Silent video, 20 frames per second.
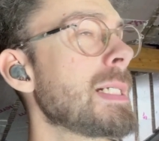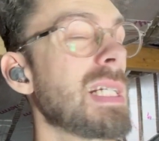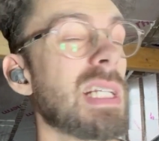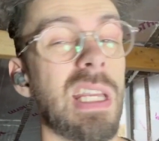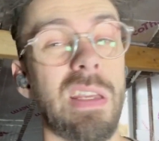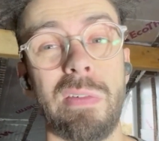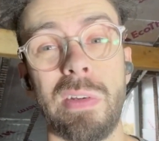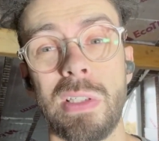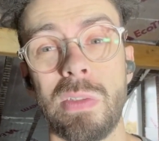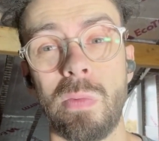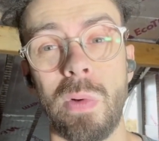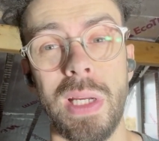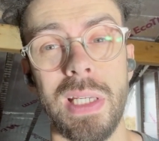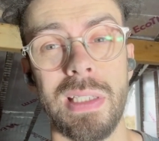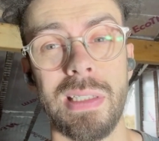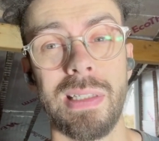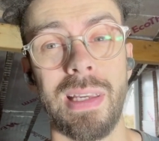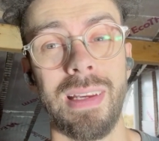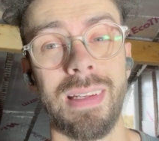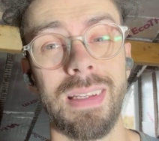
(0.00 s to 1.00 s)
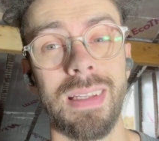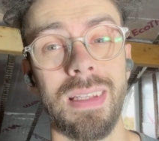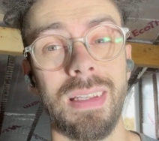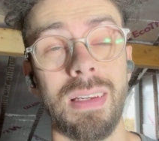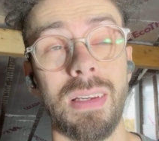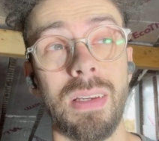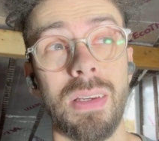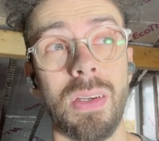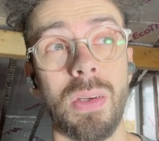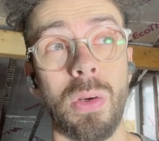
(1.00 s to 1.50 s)
if it's raised any
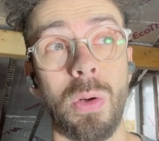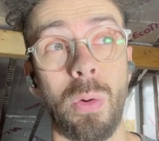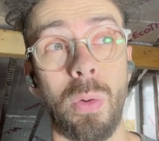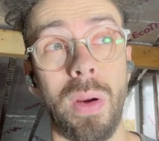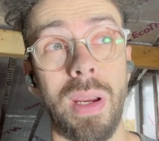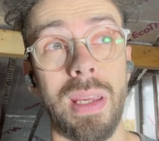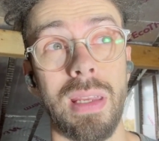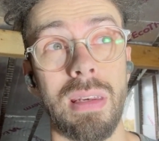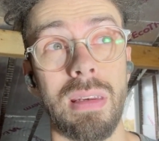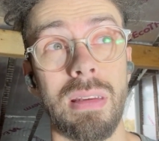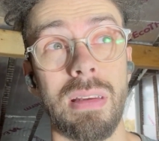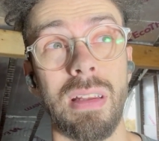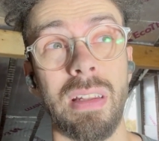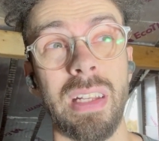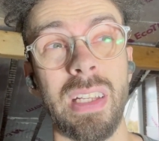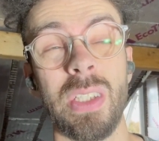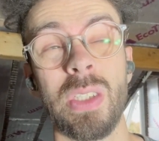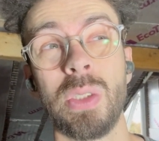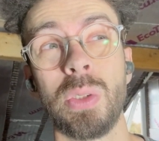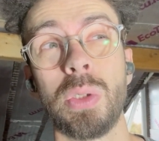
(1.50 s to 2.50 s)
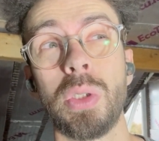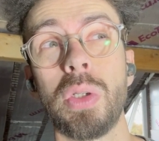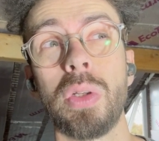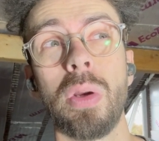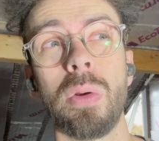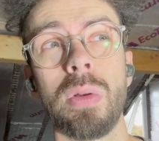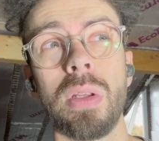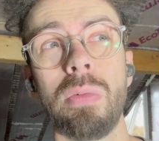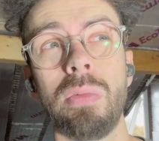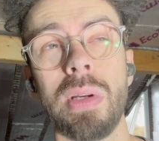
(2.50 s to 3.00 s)
grain. And then you should
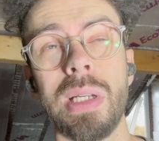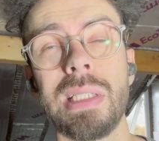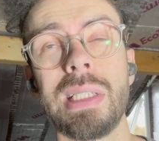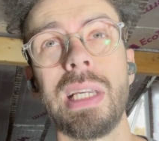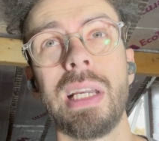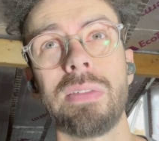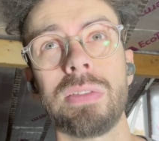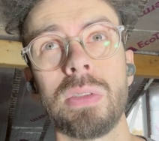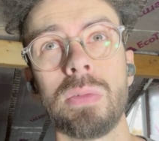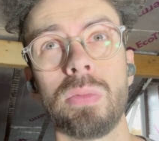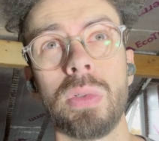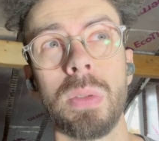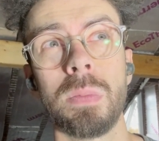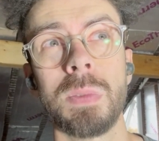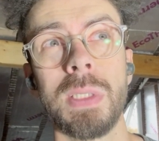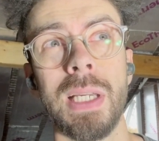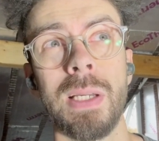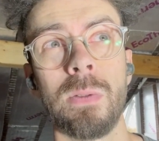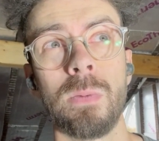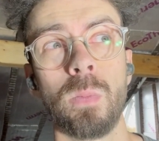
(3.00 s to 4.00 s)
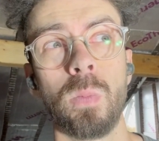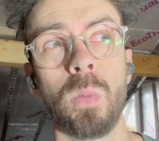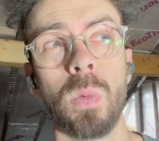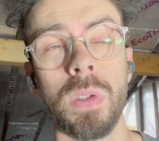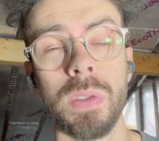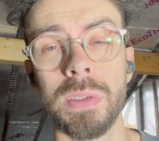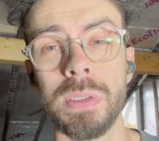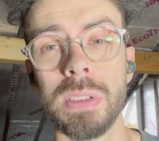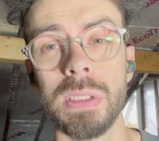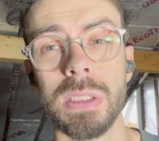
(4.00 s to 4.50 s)
only really have to rub down
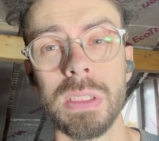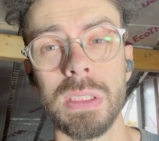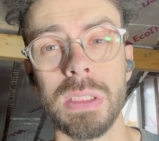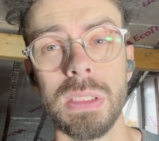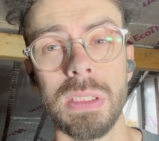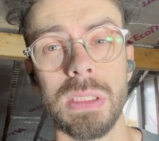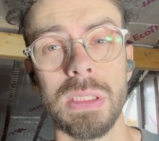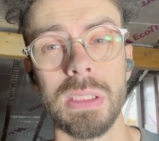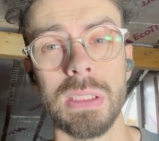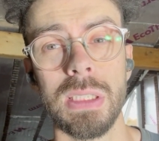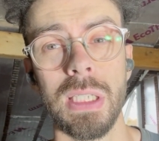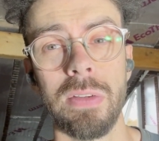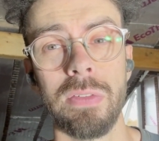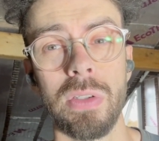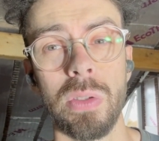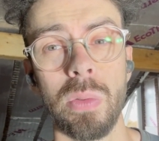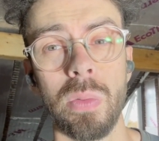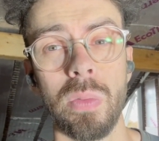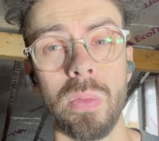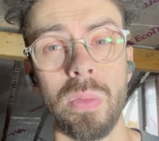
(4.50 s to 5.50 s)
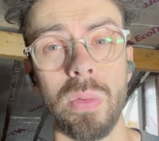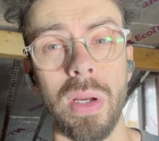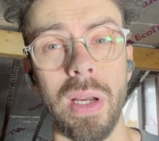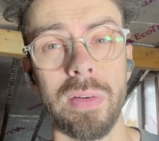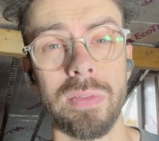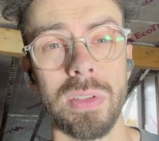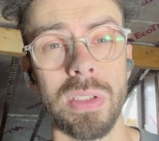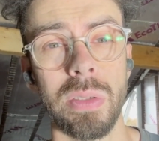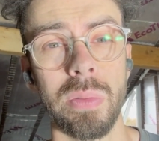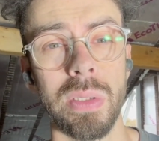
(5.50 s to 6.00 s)
once if you have
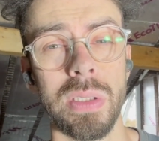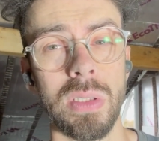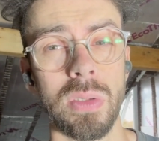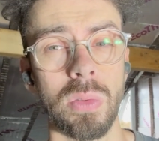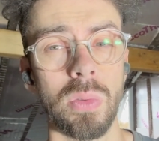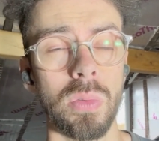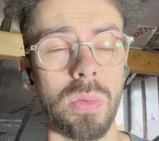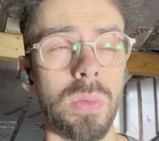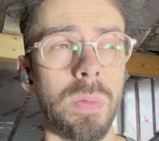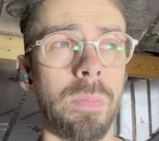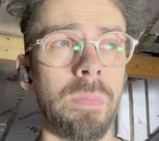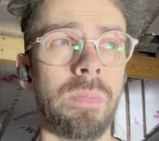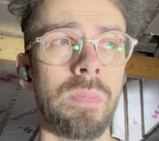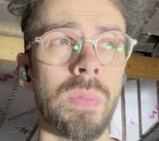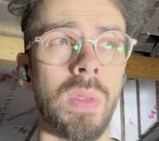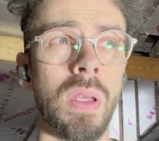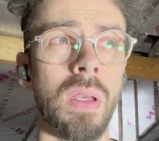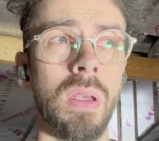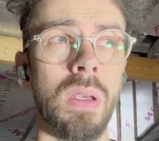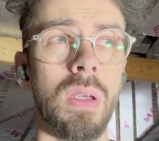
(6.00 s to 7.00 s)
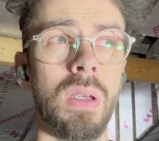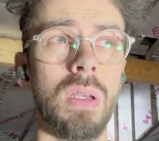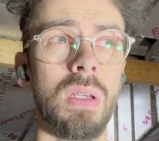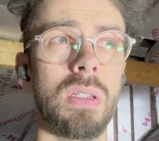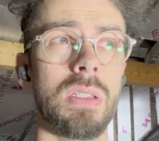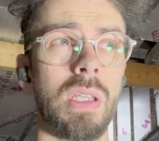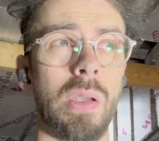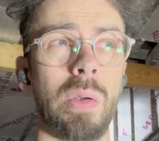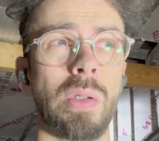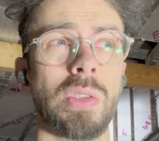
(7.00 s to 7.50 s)
to do it at all.
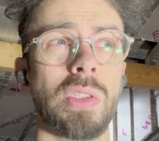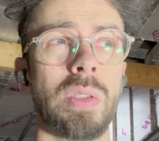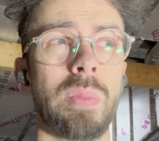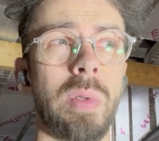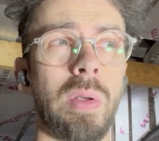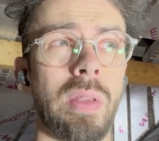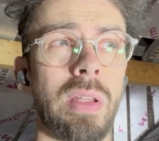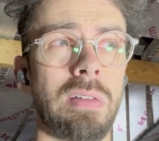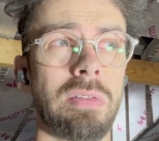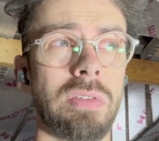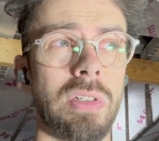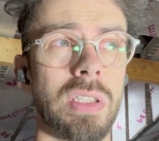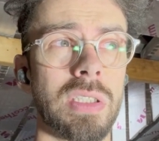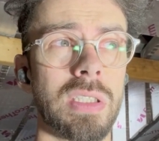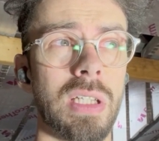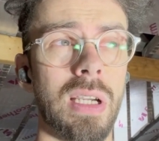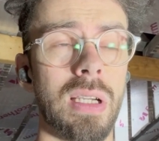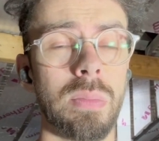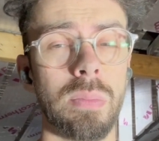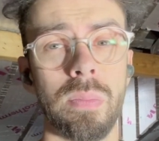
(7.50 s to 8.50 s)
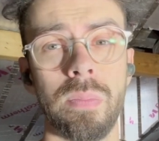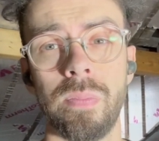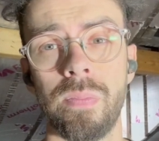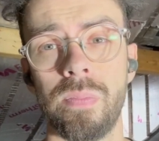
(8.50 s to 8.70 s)
So it'll just be on that first time.